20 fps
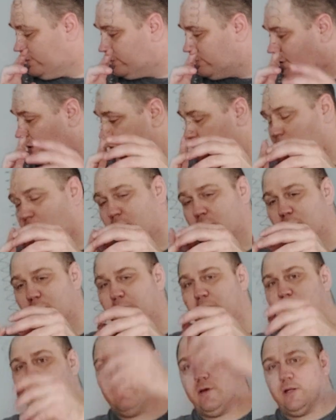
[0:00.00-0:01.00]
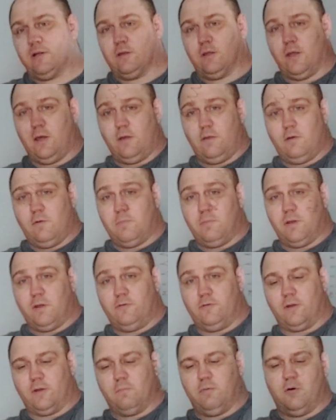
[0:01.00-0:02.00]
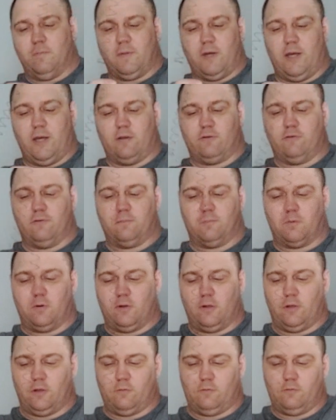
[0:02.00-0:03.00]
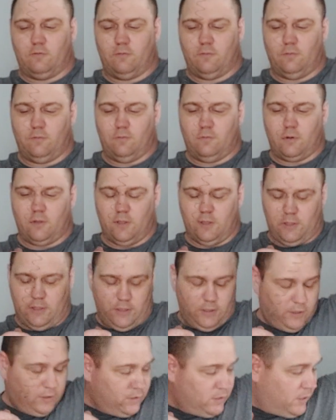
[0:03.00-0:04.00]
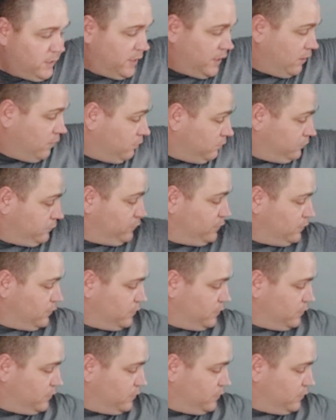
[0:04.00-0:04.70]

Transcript: It's not hard to put it back together, plus I can pull my action spring to clean out